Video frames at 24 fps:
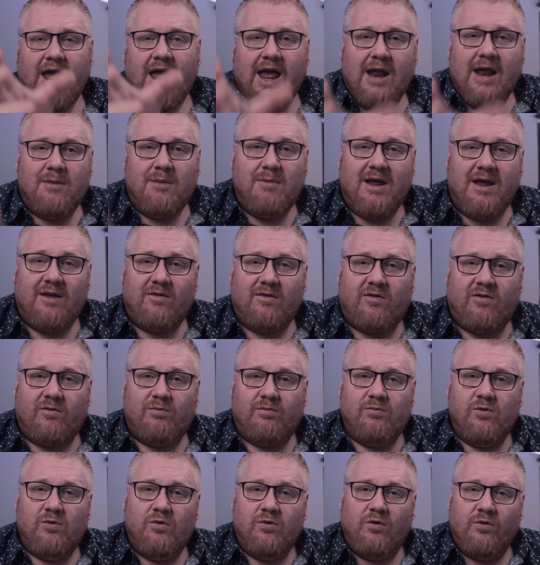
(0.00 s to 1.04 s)
and make
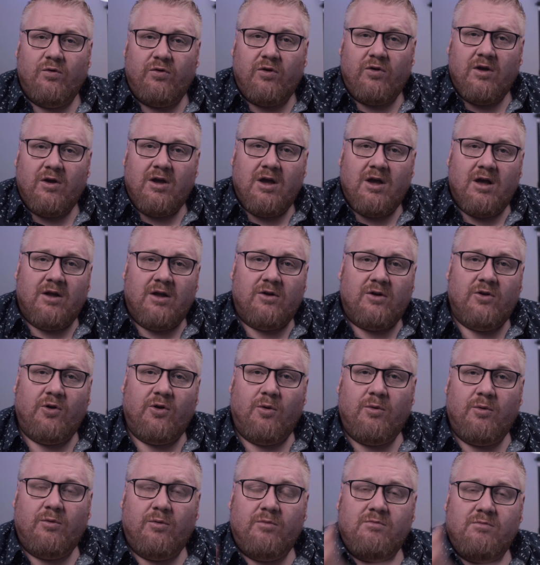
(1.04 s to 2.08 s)
smooth
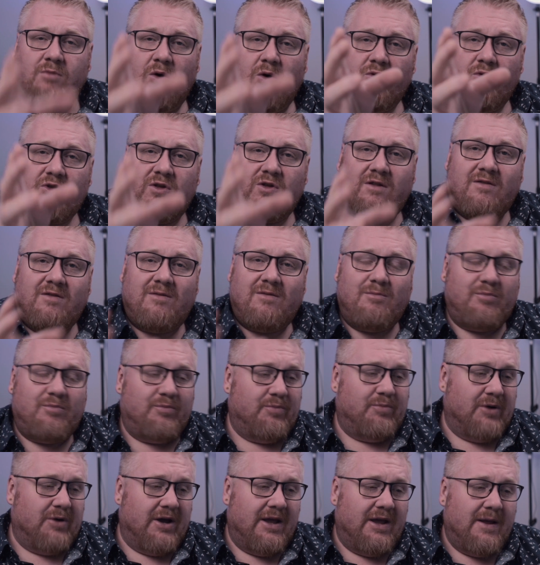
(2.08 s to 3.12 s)
little motions,
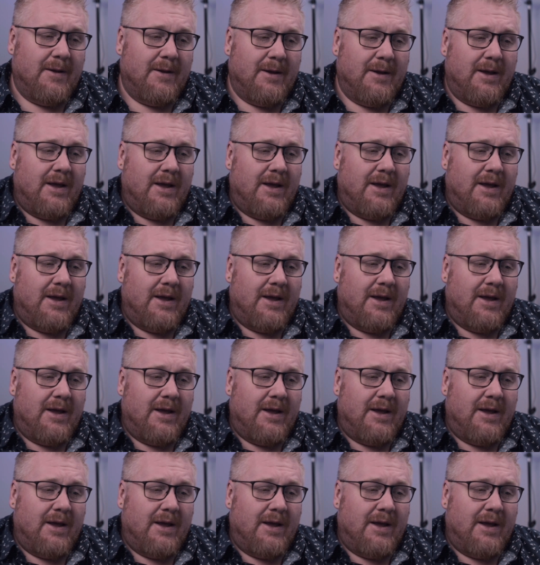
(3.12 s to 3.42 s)
but